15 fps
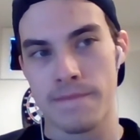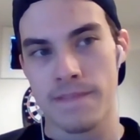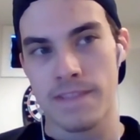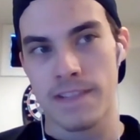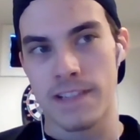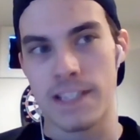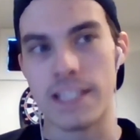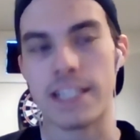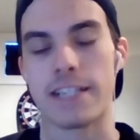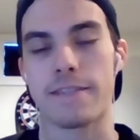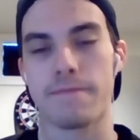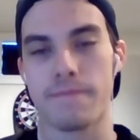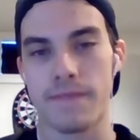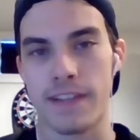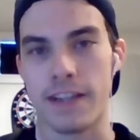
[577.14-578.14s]
Yeah,
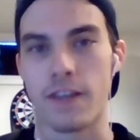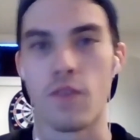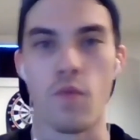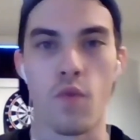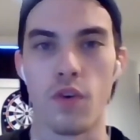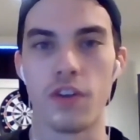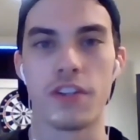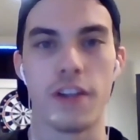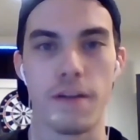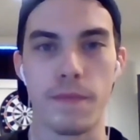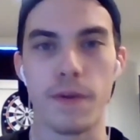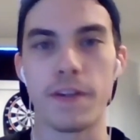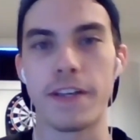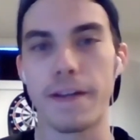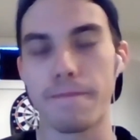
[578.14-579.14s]
like an award
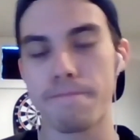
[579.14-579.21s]
ceremony. Yep.